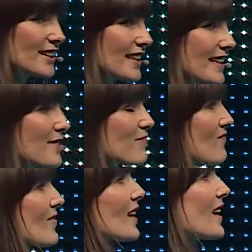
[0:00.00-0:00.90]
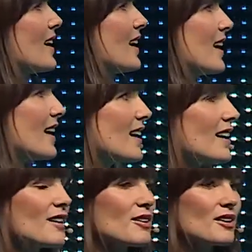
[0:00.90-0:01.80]
D E,
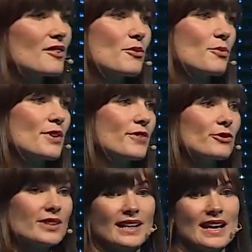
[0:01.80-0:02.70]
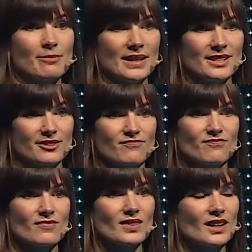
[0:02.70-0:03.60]
uh, we found a Clanbeat.
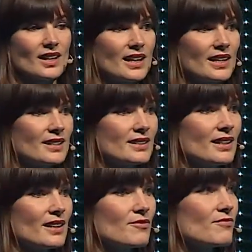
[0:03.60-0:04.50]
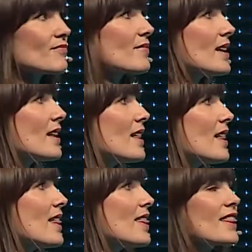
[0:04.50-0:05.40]
And um,
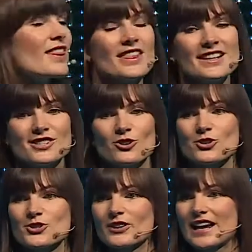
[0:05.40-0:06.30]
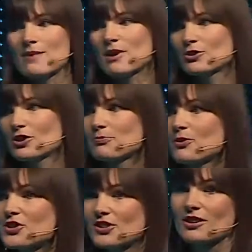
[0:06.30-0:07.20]
this also came out of
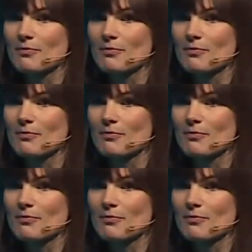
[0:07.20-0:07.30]
personal